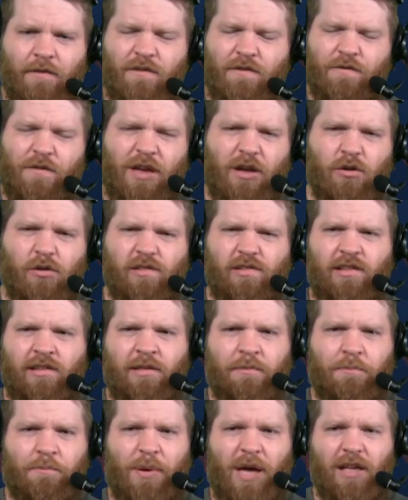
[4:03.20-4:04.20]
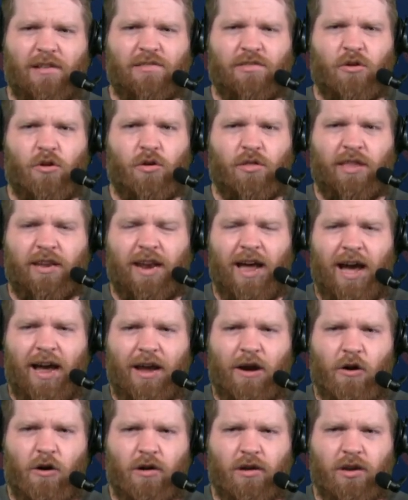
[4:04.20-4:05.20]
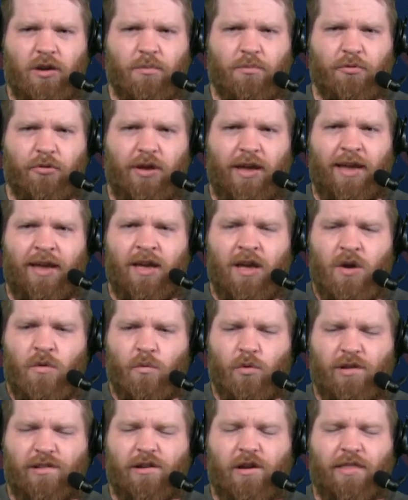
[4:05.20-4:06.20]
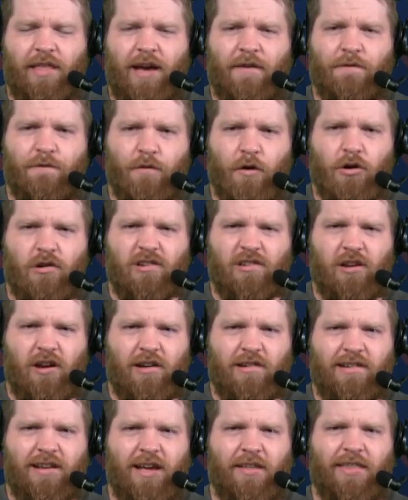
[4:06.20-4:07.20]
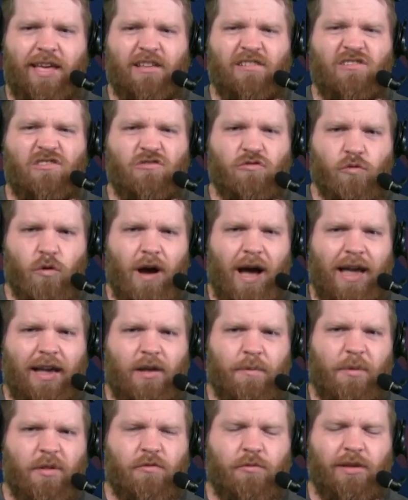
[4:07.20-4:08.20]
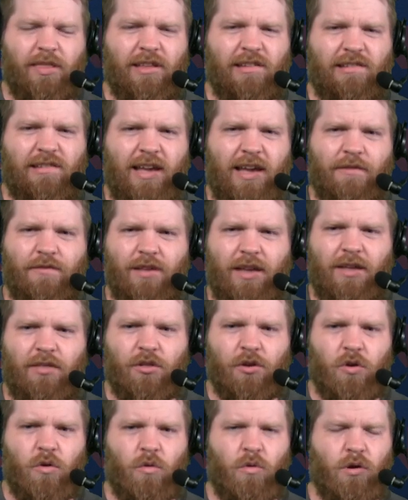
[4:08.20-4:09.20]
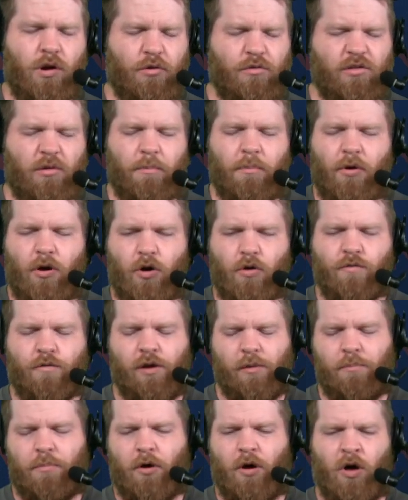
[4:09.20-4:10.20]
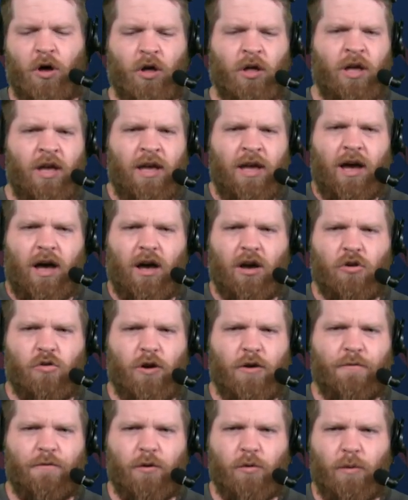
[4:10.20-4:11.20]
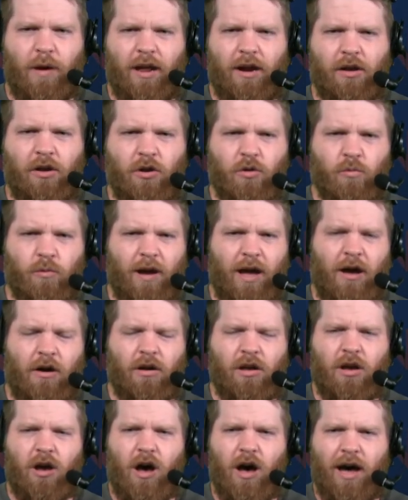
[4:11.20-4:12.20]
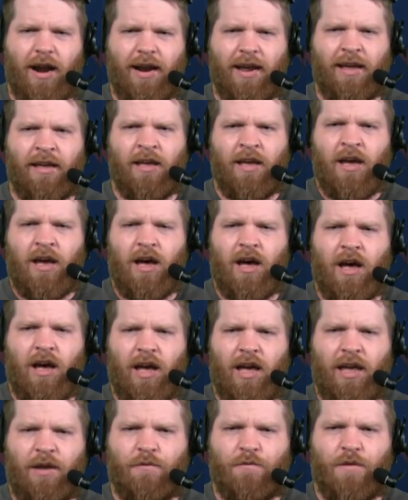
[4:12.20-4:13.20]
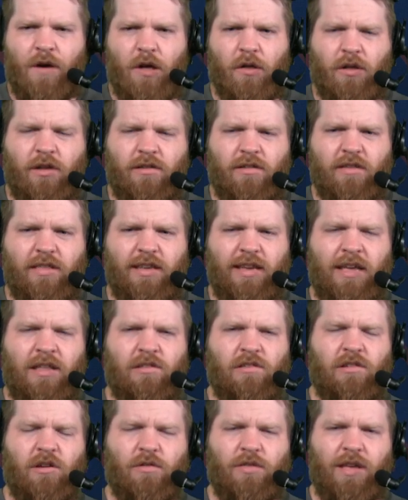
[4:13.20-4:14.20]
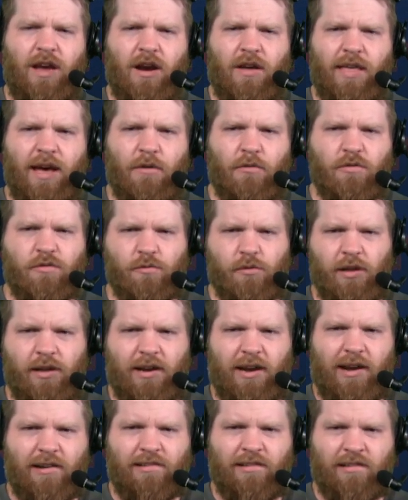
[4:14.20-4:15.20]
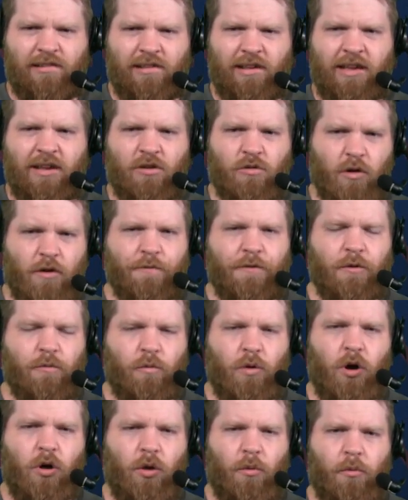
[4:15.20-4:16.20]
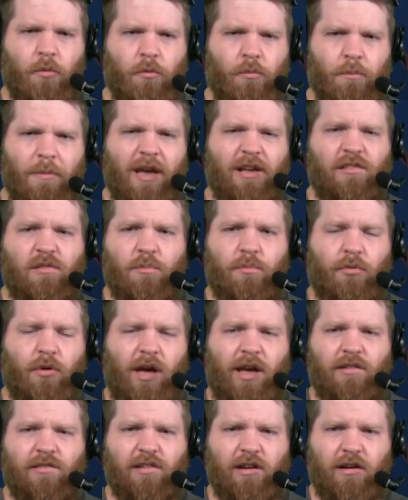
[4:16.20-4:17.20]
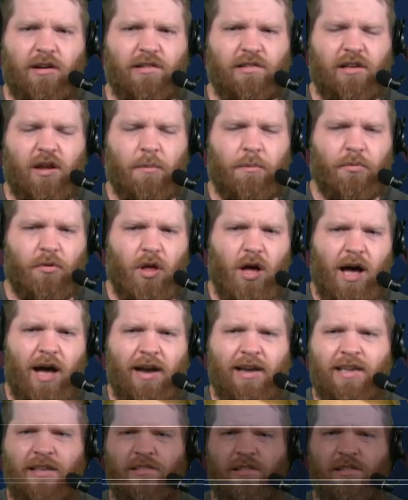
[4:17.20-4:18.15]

Fields' best throw of the night, arguably, was on that first touchdown, that strike between the safety and the corner. It was a perfect ball. Griffin ran a good route, caught it, and fell into the end zone there. That was really nice to see. Griffin will make some plays here. He's going to block. He's